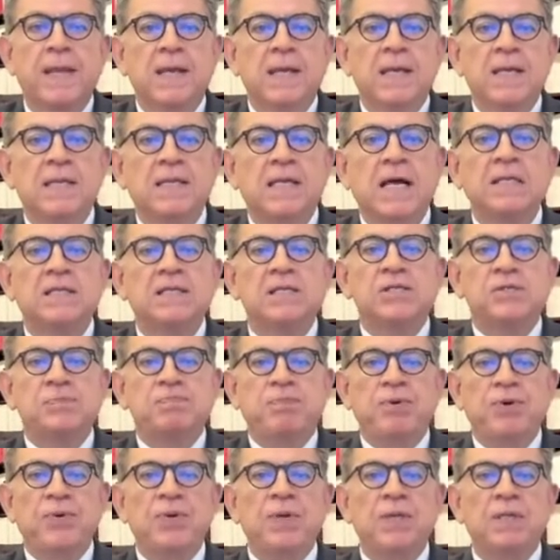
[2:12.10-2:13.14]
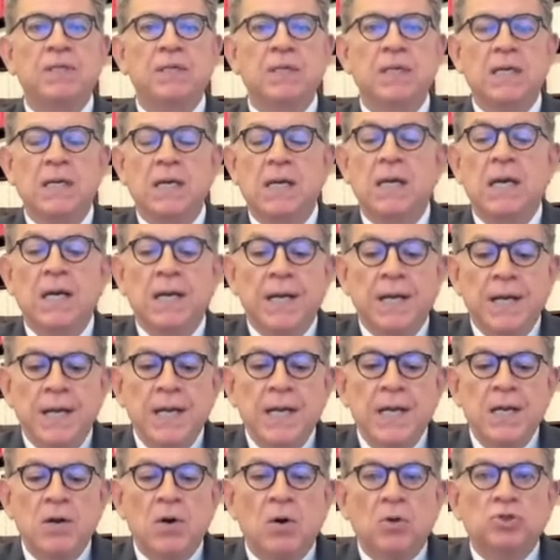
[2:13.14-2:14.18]
In that spirit,
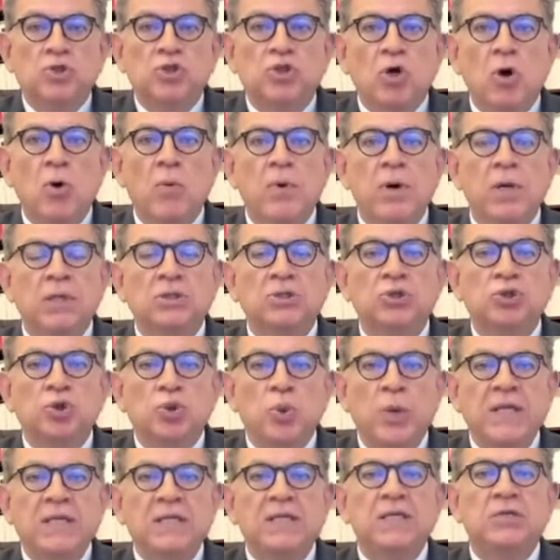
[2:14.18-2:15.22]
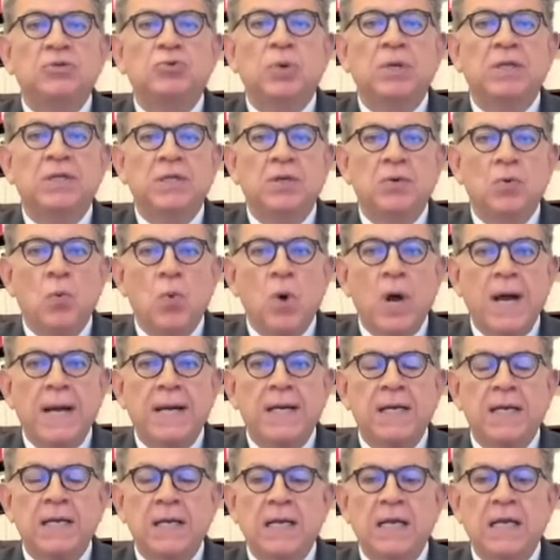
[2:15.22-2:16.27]
in October
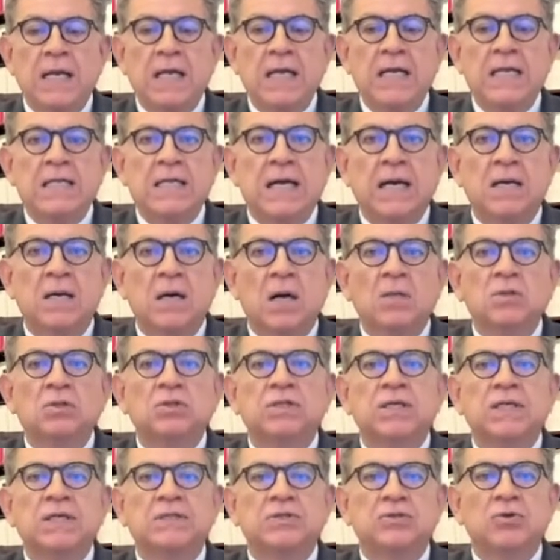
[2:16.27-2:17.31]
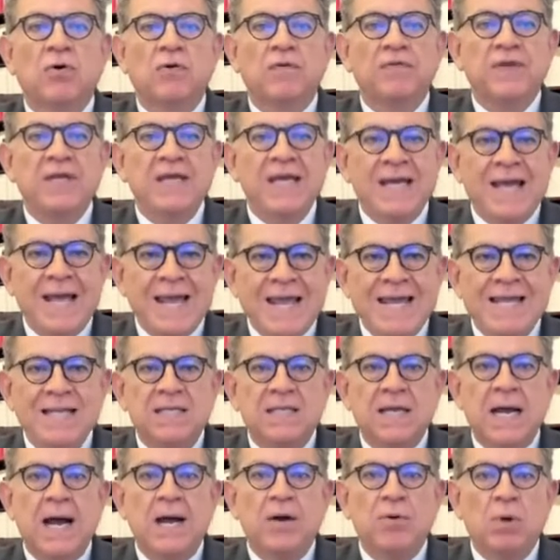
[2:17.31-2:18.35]
2021, in the context of the
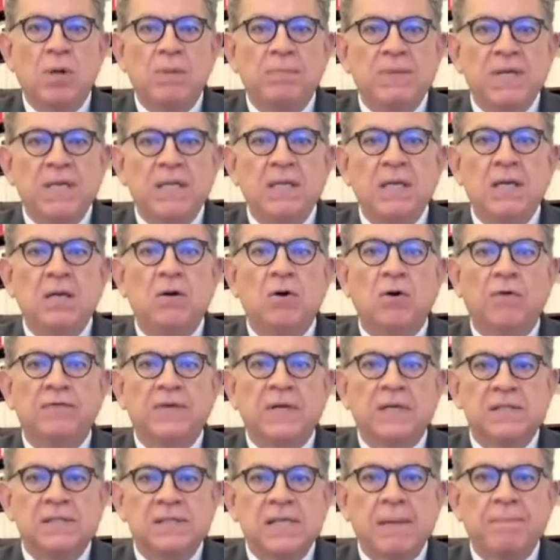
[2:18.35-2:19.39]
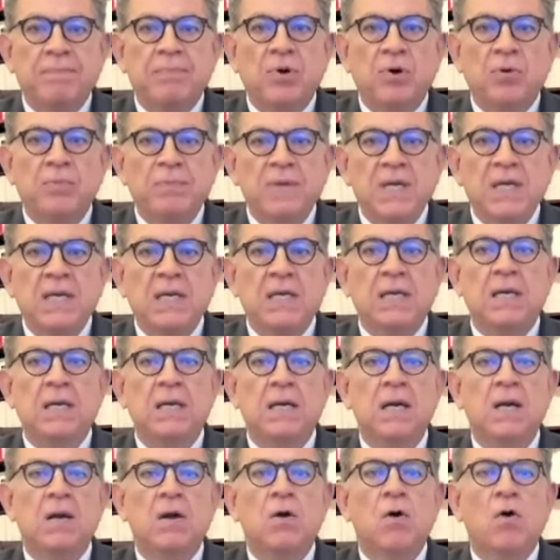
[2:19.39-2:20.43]
8th annual meeting of the Subcommittee
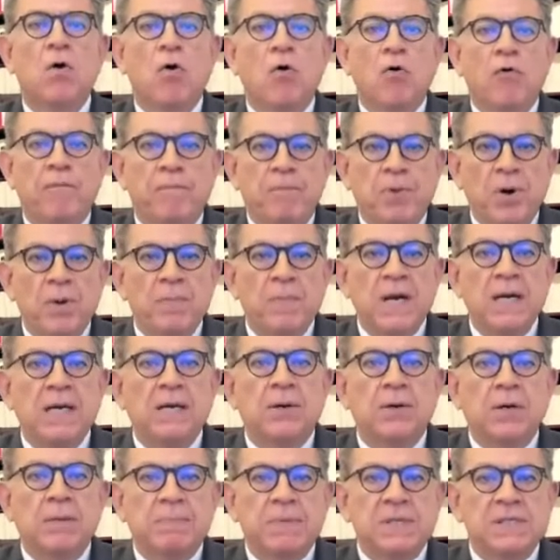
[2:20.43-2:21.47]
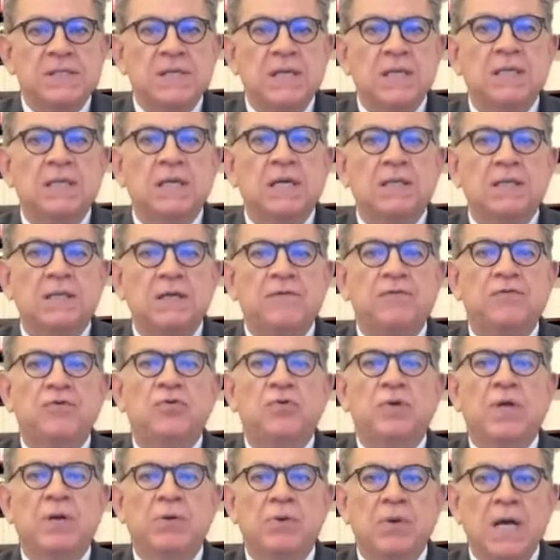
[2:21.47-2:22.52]
of Permanent Representatives
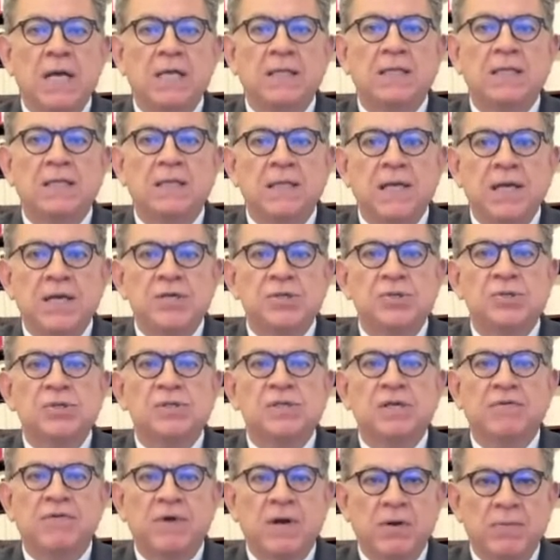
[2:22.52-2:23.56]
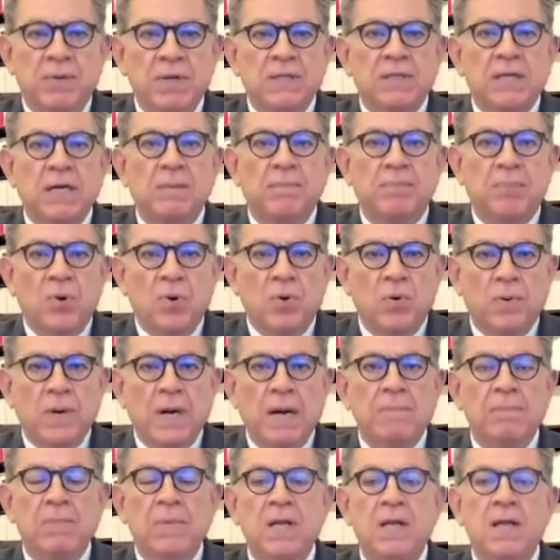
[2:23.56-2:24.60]
to the United Nations Environmental
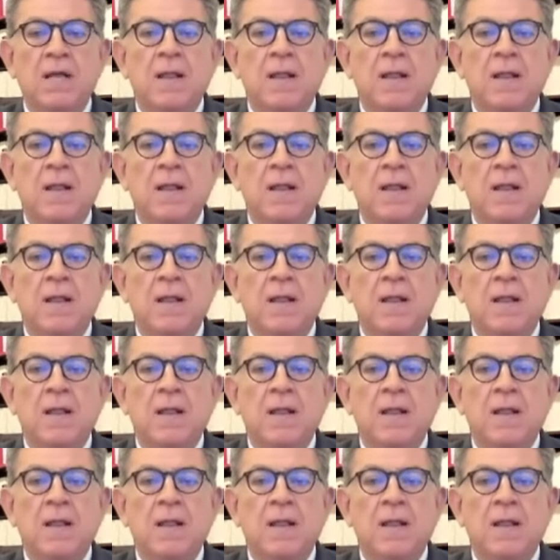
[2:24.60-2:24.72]
Program,